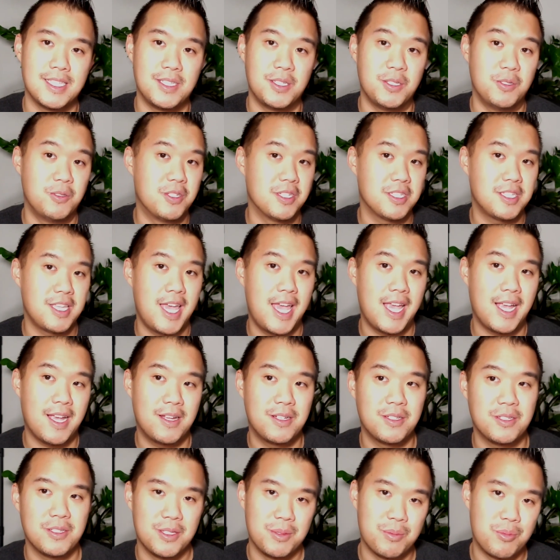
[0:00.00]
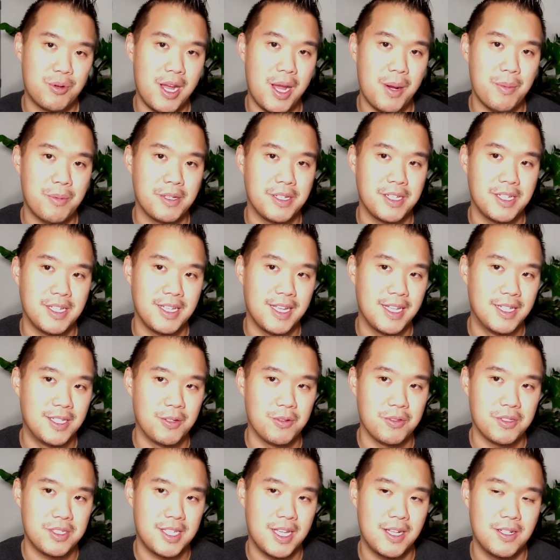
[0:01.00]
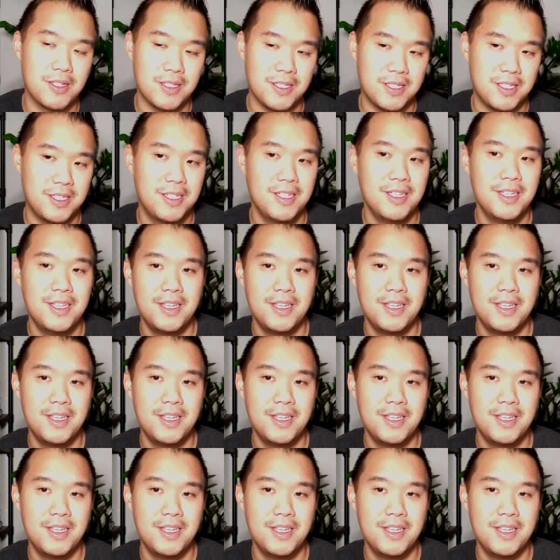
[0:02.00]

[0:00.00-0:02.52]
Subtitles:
to just hang on to the property and don't sell it.